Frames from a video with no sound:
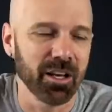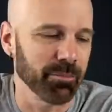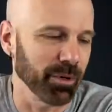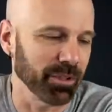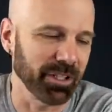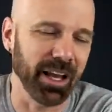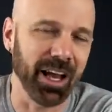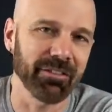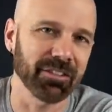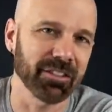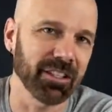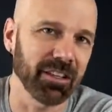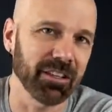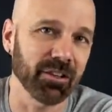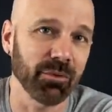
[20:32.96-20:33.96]
But to have it
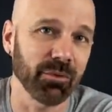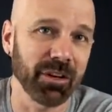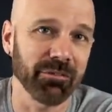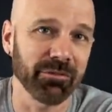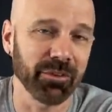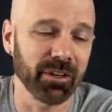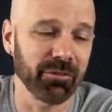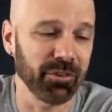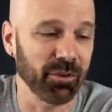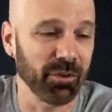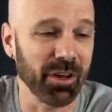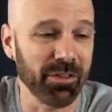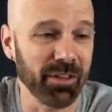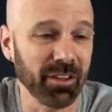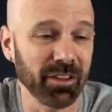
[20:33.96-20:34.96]
sitting there right in front of you,
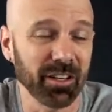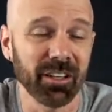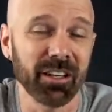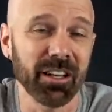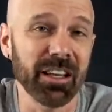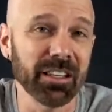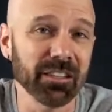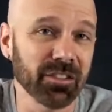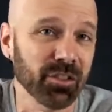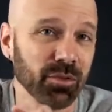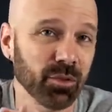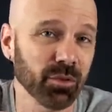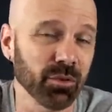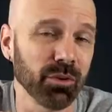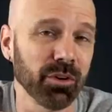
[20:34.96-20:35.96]
I think that it is
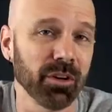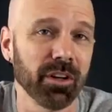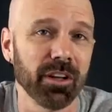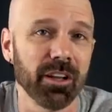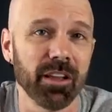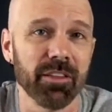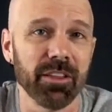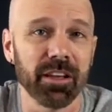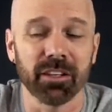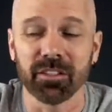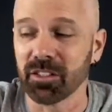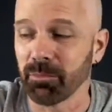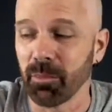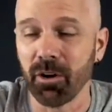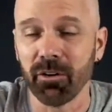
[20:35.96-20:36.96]
cooler than a
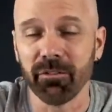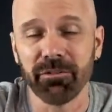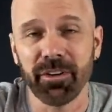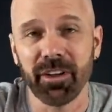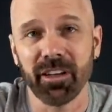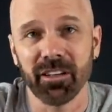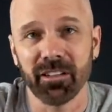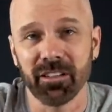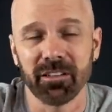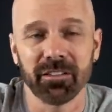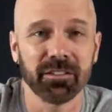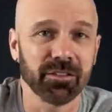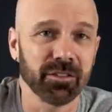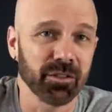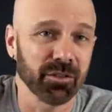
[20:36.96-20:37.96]
small fan.
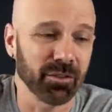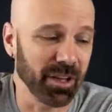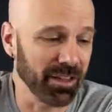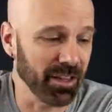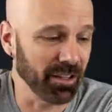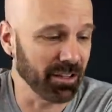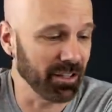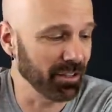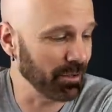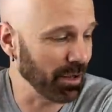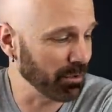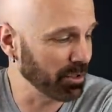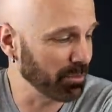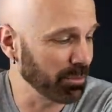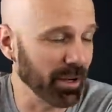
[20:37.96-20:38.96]
So I think that in
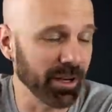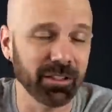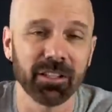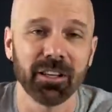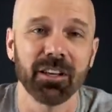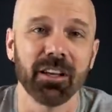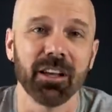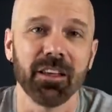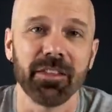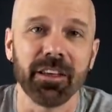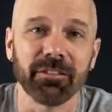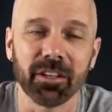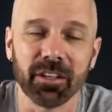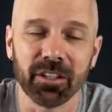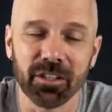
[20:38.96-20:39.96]
that respect,
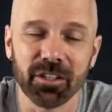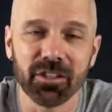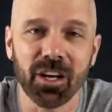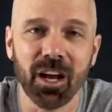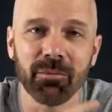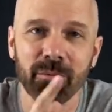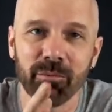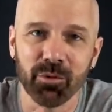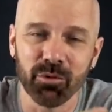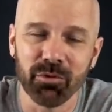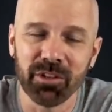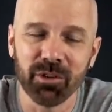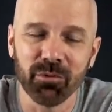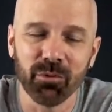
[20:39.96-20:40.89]
They've done a good job improving the